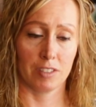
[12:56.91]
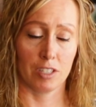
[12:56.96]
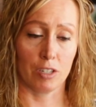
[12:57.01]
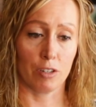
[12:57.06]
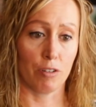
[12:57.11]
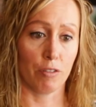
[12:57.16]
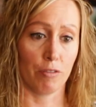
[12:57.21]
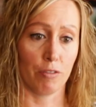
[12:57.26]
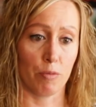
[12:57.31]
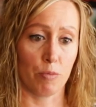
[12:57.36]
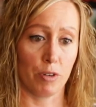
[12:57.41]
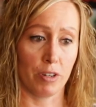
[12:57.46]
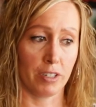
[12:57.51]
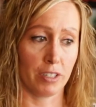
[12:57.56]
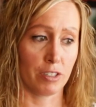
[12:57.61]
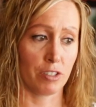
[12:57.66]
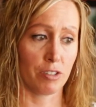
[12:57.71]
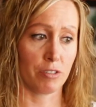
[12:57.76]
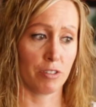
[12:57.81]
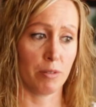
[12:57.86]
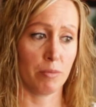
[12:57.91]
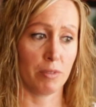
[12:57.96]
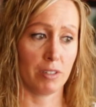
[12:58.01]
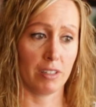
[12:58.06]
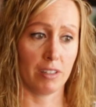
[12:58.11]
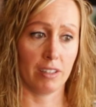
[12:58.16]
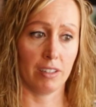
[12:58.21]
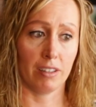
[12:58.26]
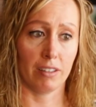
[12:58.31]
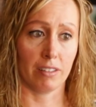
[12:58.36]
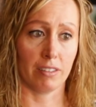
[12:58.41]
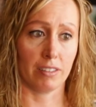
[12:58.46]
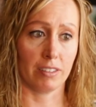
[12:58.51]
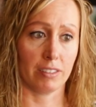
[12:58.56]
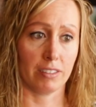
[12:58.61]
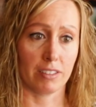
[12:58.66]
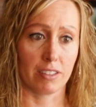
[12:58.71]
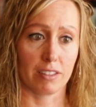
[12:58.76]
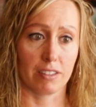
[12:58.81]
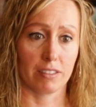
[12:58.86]
to go from one extreme to the other
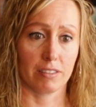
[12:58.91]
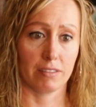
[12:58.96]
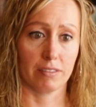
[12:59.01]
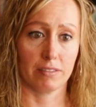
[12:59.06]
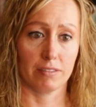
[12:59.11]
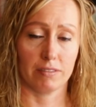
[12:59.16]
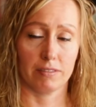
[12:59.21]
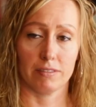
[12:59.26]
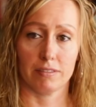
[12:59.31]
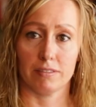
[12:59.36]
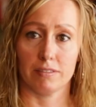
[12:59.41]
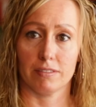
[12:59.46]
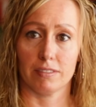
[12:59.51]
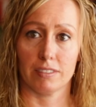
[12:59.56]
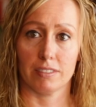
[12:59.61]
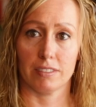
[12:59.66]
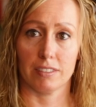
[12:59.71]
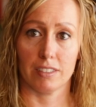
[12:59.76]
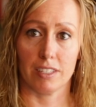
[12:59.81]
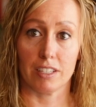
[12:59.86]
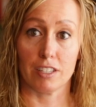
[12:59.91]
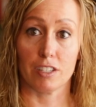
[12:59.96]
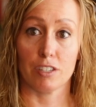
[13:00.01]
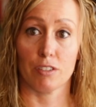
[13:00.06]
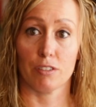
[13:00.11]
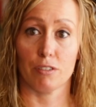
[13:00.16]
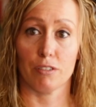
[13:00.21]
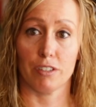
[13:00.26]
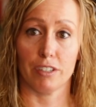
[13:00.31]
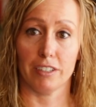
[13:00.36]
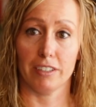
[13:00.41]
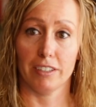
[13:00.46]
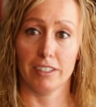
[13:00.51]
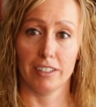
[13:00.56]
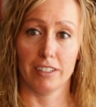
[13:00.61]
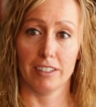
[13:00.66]
is, is a story.